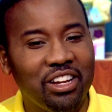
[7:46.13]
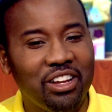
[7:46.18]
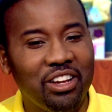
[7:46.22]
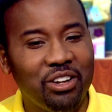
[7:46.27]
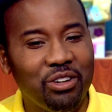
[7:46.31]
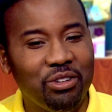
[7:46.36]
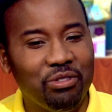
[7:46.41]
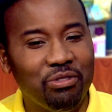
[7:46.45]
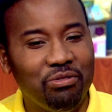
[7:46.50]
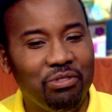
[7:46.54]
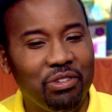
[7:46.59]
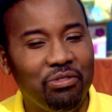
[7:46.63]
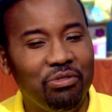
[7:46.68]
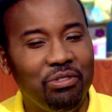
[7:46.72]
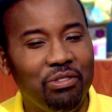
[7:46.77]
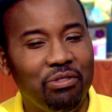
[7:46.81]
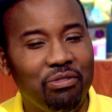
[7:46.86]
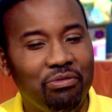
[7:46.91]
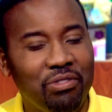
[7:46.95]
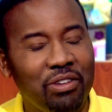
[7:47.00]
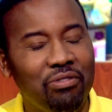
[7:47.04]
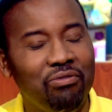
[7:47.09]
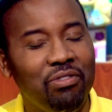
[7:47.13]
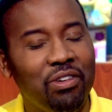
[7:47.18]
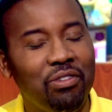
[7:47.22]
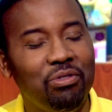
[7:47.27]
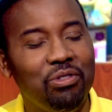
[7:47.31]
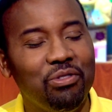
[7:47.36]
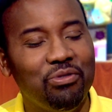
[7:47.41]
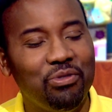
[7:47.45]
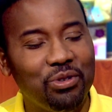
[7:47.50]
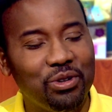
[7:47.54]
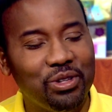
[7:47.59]
it under
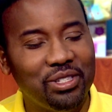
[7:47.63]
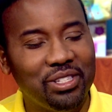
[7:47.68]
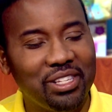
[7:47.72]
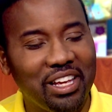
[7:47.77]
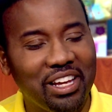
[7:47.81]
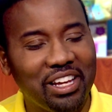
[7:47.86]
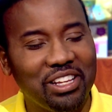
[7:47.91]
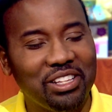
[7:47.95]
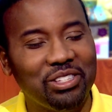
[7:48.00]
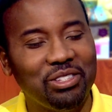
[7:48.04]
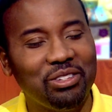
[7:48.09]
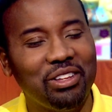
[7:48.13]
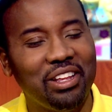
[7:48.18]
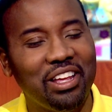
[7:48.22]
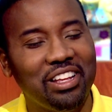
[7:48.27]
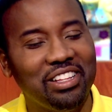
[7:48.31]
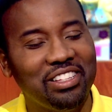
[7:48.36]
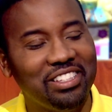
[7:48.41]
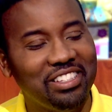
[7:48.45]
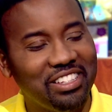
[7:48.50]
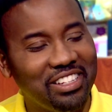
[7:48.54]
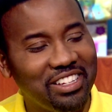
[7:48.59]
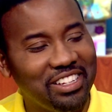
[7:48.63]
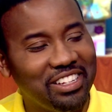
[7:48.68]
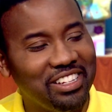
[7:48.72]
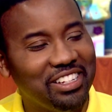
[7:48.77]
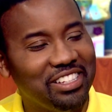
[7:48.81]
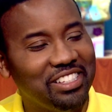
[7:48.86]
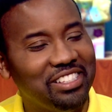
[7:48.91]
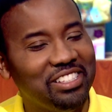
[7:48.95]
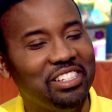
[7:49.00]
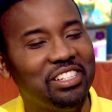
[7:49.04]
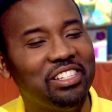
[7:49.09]
54 seconds, so that's
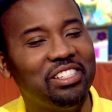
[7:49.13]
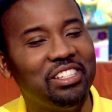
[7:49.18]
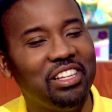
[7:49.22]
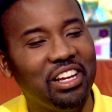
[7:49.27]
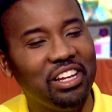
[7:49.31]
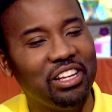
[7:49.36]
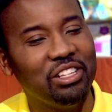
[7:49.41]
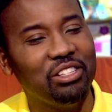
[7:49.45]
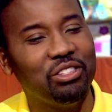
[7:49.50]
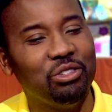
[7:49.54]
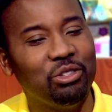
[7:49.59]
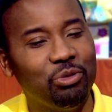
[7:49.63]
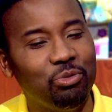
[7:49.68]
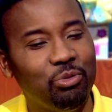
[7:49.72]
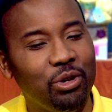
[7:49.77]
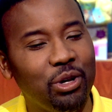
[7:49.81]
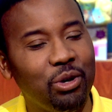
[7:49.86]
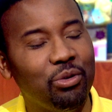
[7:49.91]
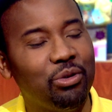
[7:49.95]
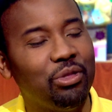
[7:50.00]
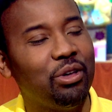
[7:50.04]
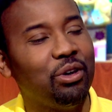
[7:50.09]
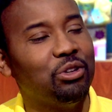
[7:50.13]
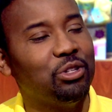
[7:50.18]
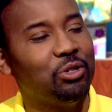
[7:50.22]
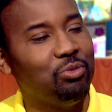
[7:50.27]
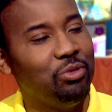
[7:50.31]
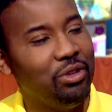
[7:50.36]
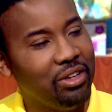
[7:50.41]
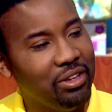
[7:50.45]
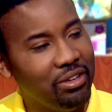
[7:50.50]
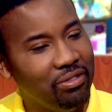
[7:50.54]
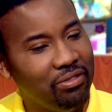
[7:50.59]
6 seconds to spare without
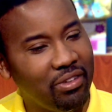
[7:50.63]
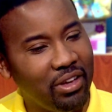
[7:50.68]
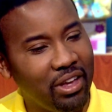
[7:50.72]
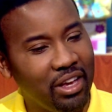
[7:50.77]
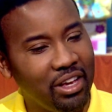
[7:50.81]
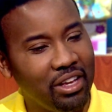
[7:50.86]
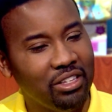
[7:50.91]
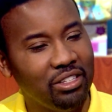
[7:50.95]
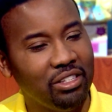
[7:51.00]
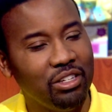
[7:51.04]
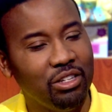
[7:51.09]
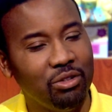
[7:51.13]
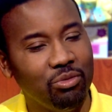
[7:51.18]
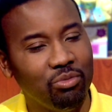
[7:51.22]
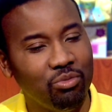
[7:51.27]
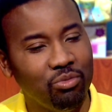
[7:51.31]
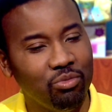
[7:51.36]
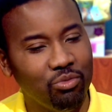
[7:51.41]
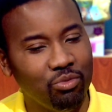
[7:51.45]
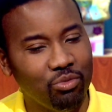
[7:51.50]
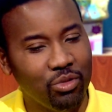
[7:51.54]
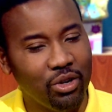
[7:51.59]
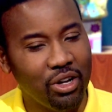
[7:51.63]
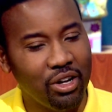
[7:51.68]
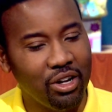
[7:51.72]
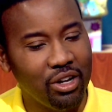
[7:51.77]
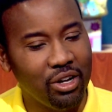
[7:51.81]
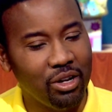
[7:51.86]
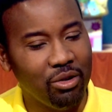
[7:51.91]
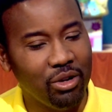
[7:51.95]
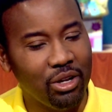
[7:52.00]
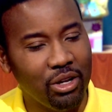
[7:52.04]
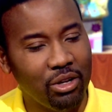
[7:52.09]
speaking fast and
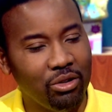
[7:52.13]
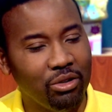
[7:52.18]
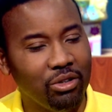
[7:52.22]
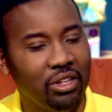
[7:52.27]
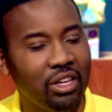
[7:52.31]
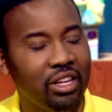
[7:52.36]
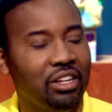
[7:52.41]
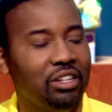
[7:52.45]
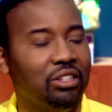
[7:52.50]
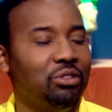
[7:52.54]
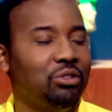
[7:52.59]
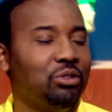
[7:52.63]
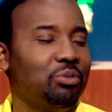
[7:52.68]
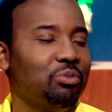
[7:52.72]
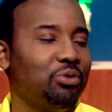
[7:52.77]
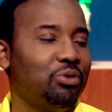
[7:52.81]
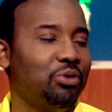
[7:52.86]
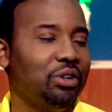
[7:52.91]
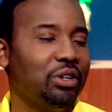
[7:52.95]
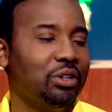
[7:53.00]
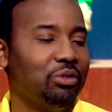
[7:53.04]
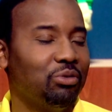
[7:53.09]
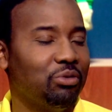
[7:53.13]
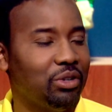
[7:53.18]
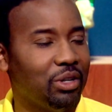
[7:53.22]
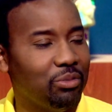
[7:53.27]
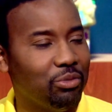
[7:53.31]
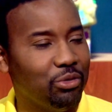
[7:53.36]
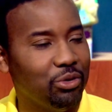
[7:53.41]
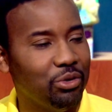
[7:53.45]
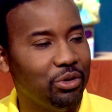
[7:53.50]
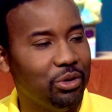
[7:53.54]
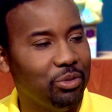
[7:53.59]
getting to the point when
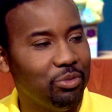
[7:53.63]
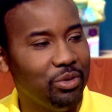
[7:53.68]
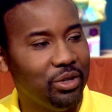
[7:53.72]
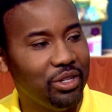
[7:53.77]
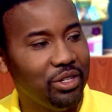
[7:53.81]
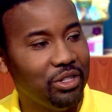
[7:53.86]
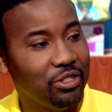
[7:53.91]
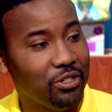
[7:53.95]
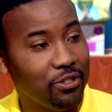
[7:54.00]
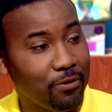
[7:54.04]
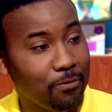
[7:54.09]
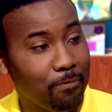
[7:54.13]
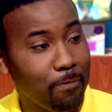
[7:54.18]
I'm doing the pitch.